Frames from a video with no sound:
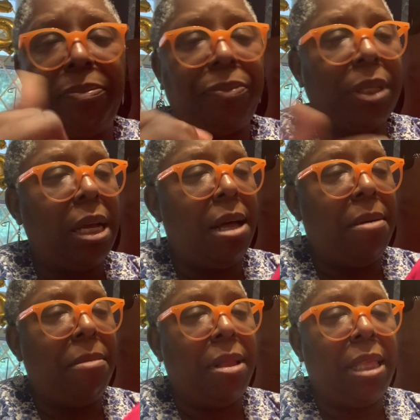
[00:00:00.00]

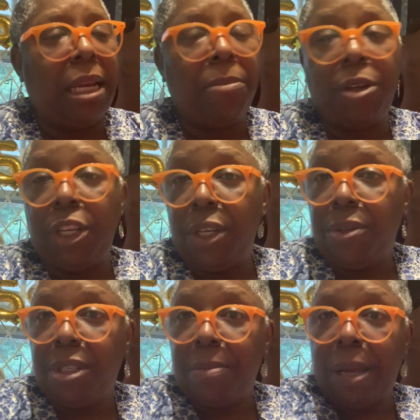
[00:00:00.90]
that I'm going to
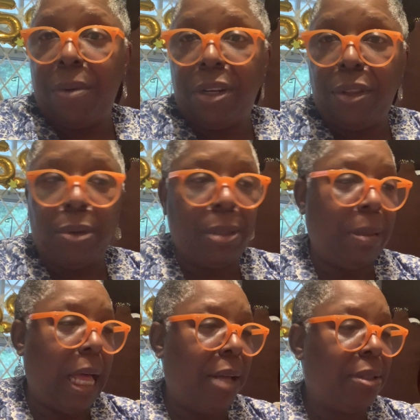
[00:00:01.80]
use to make one of those
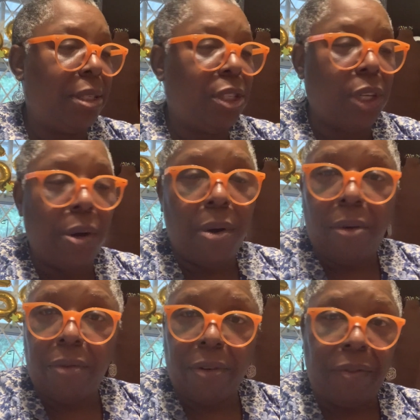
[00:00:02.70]
blouses to go
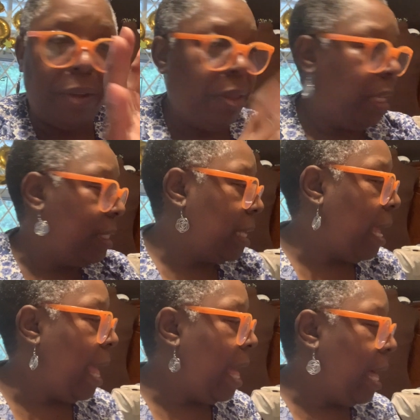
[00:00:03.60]
over a few things I
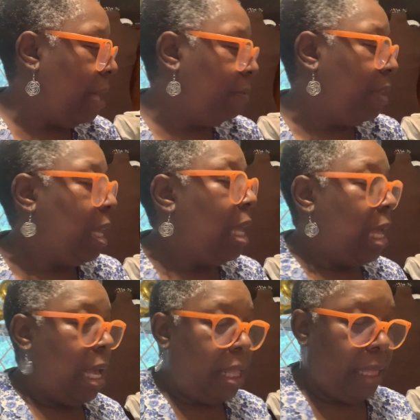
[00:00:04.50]
have.
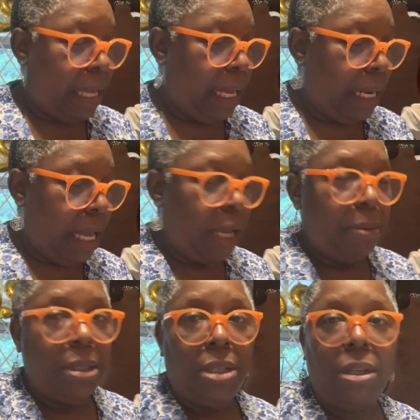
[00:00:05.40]
And then I
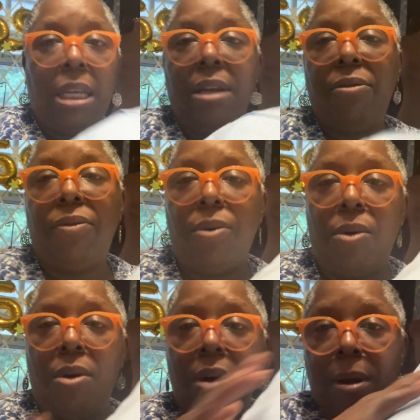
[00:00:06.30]
was looking
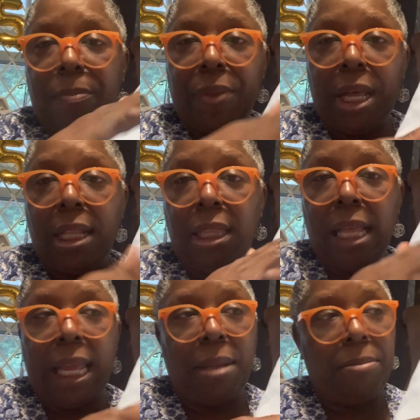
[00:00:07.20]
for a
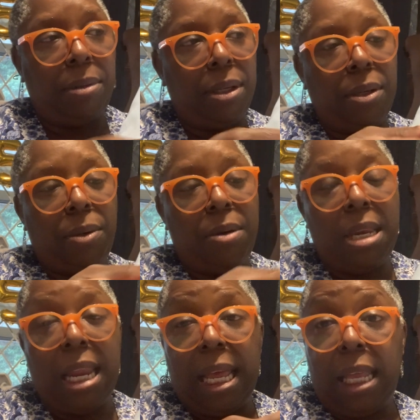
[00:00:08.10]
light blue
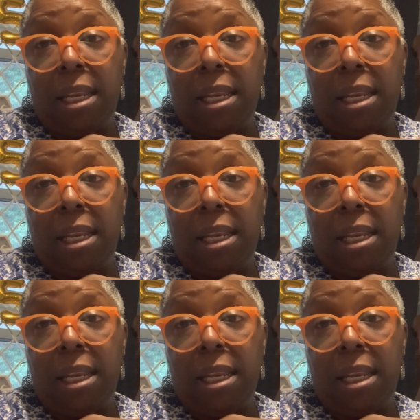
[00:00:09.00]
knit